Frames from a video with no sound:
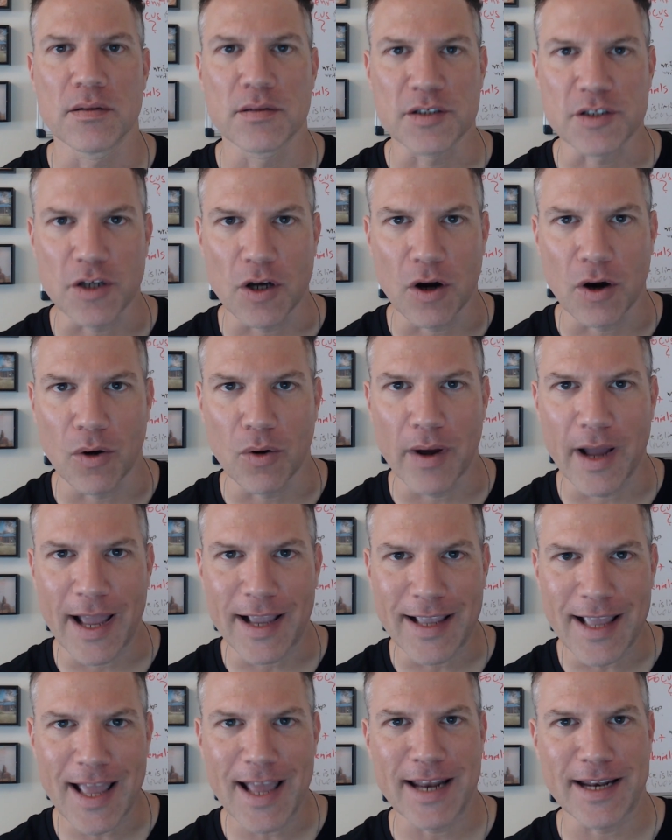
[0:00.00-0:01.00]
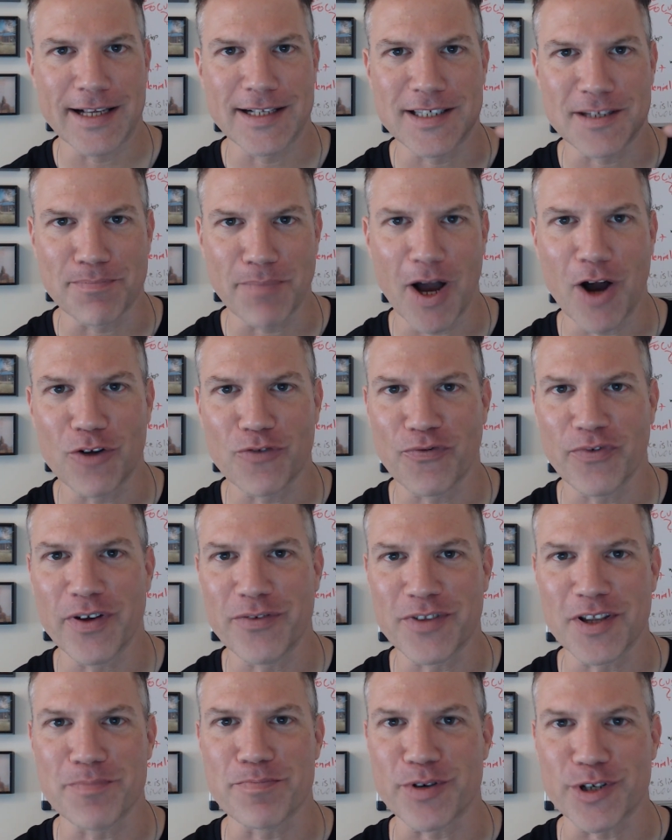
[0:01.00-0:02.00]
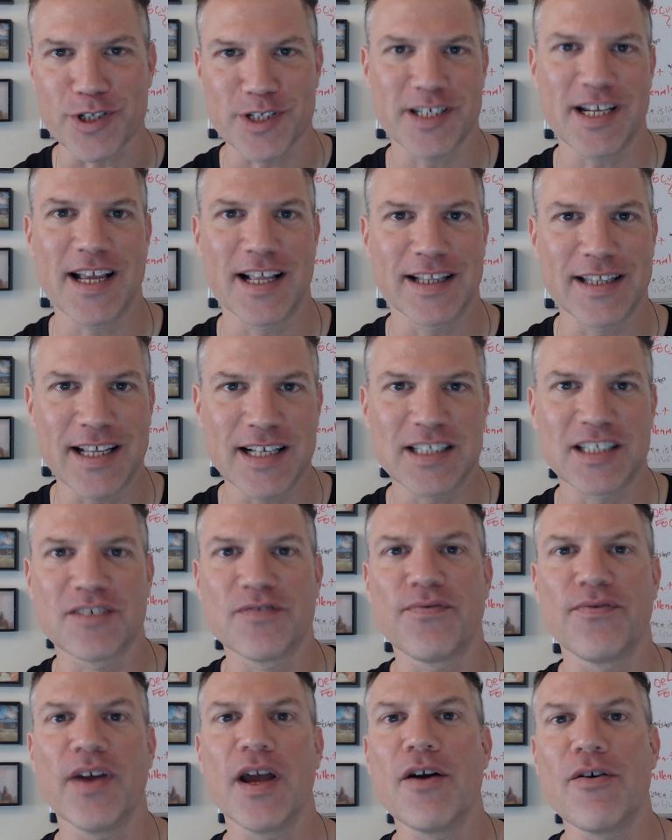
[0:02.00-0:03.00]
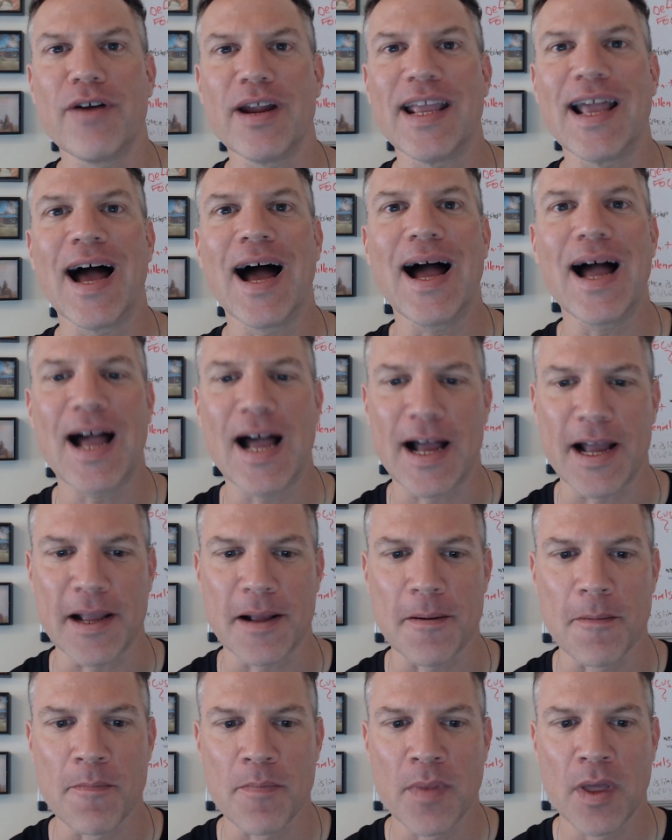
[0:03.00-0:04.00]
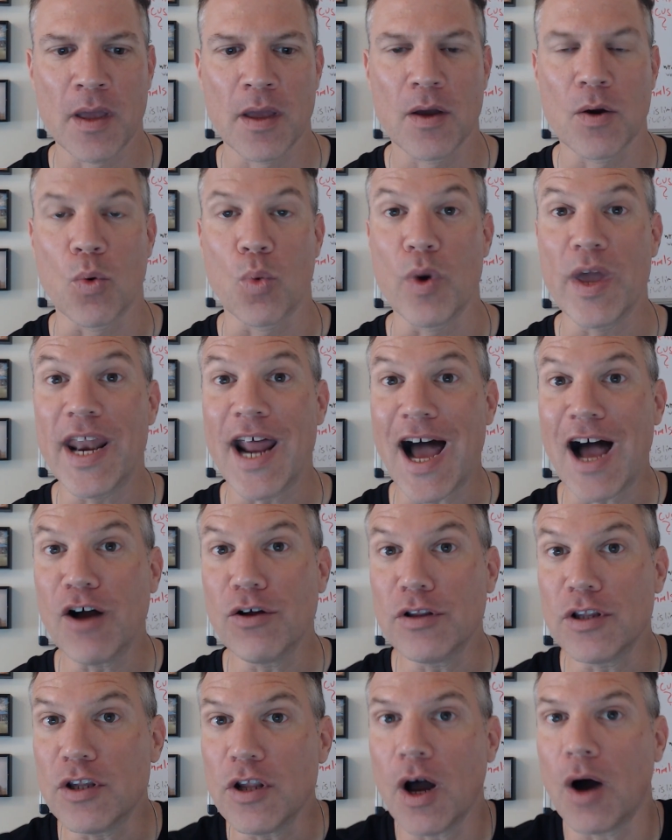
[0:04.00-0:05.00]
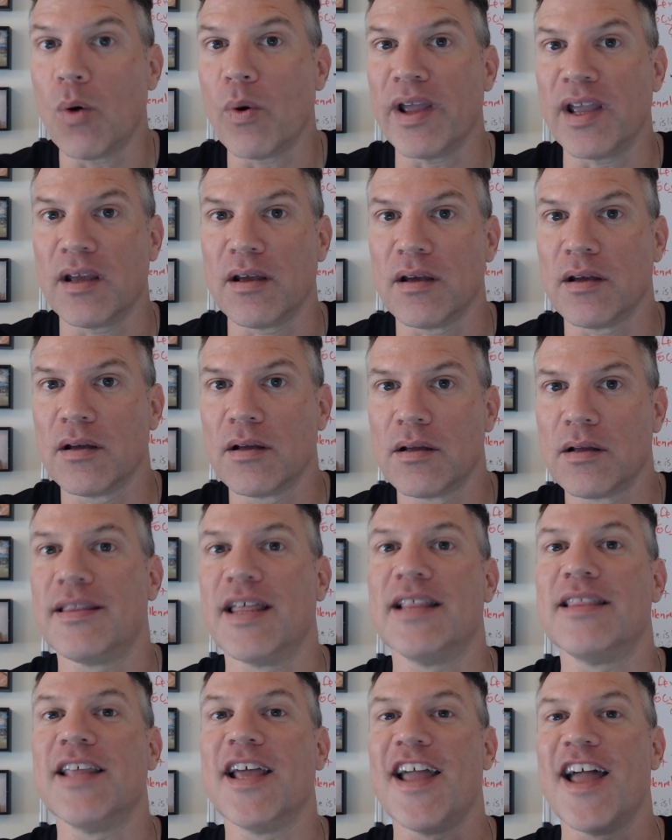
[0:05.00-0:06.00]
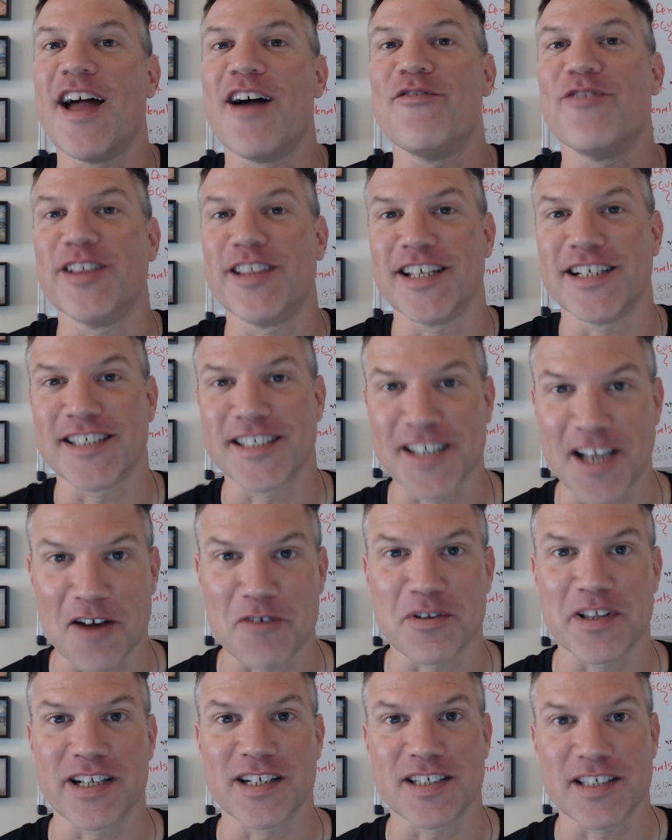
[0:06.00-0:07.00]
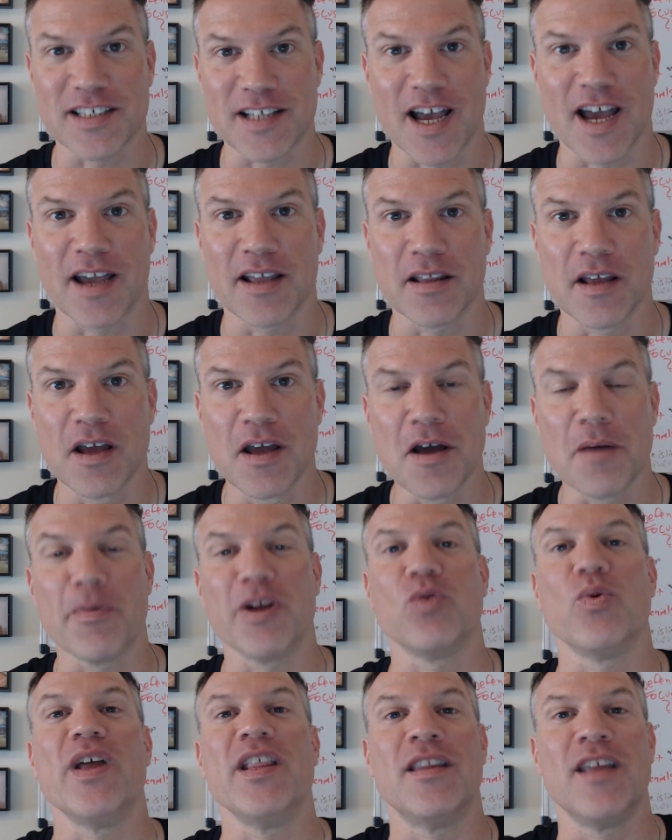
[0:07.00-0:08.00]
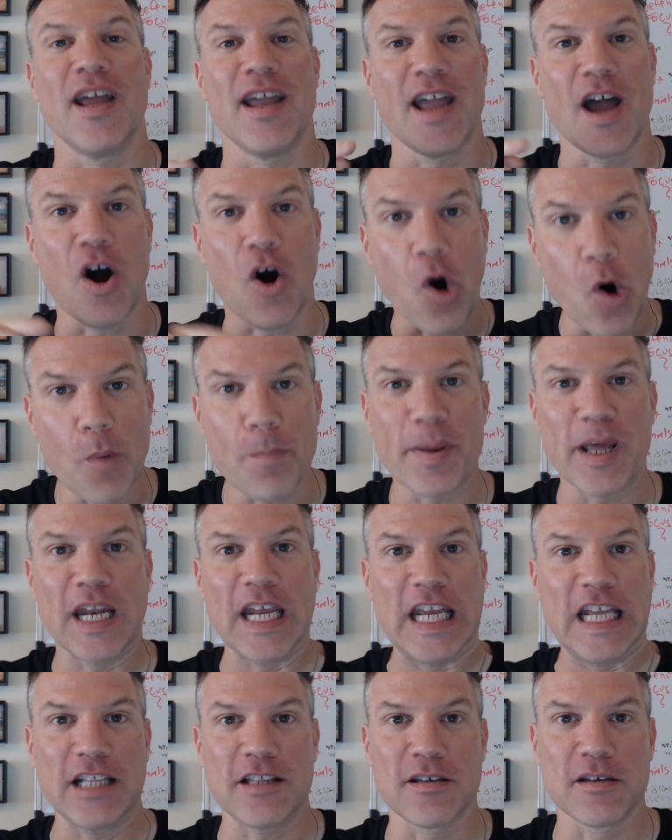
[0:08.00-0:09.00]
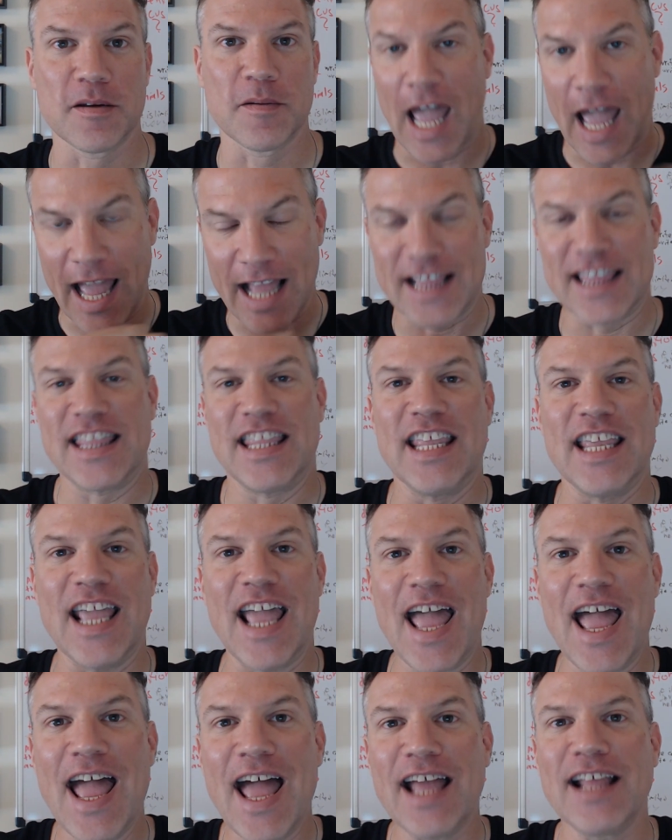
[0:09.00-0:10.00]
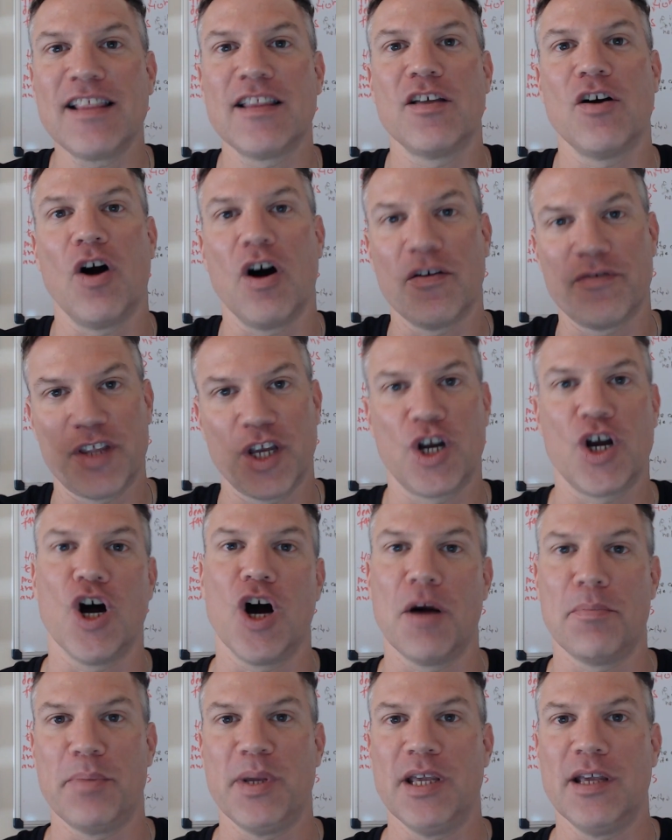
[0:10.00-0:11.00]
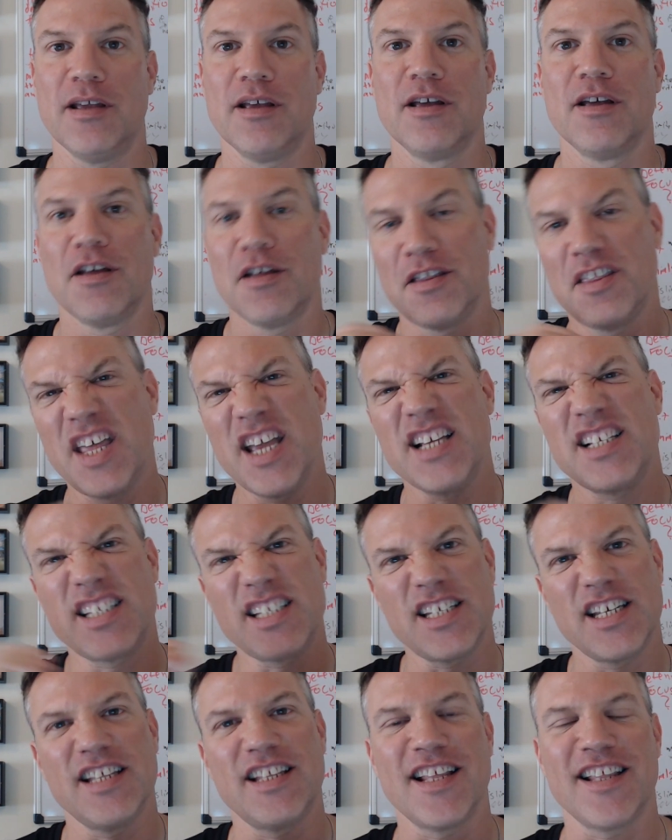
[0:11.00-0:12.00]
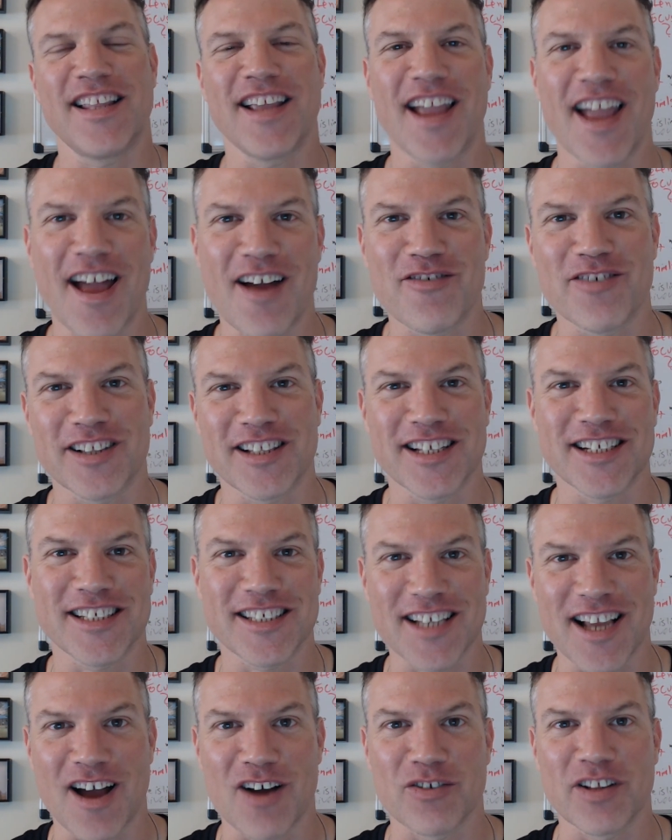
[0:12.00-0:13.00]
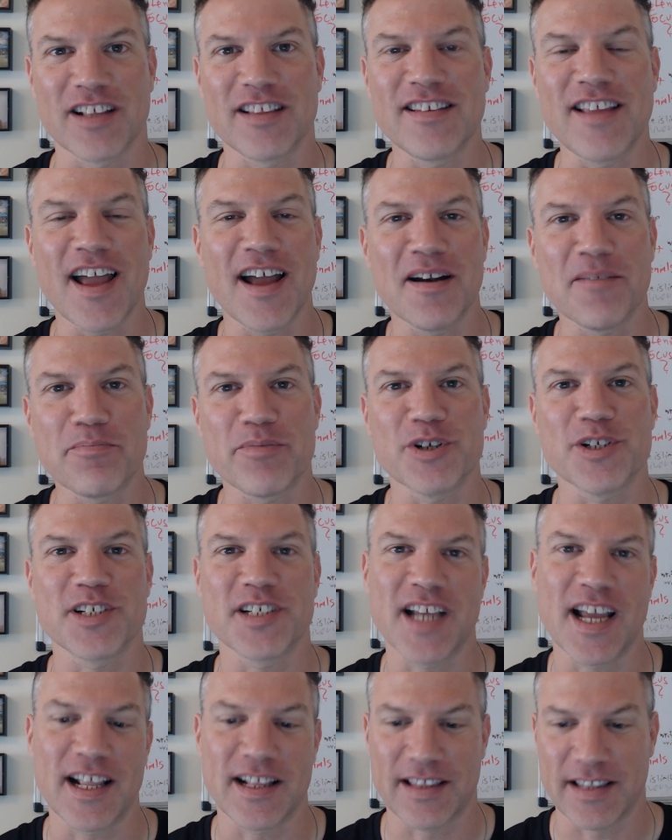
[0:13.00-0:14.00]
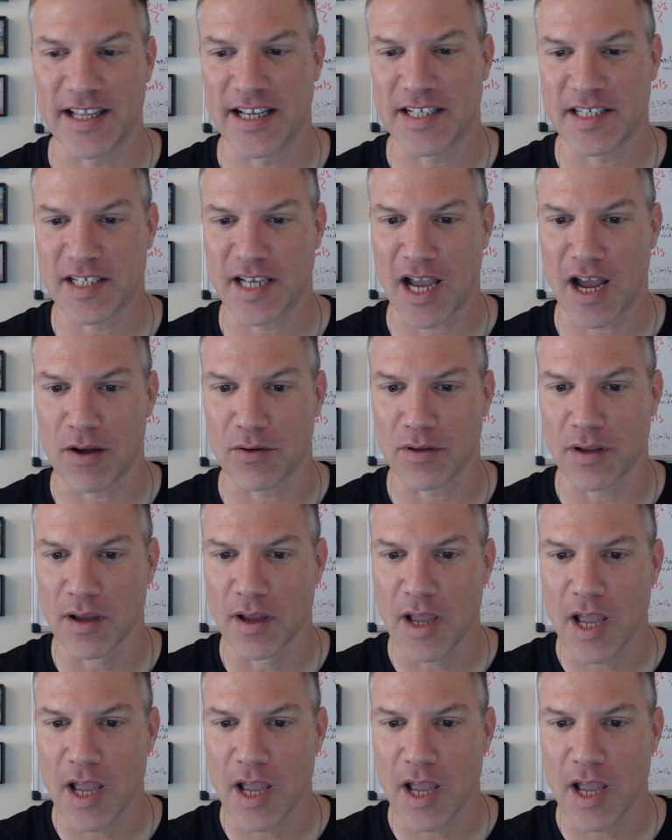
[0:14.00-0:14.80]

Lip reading: So again, it's about 50%. That's very high without knowing that they have a discount inside. But when they open it, at the end of the copy, they see that they have a discount, a 10% discount.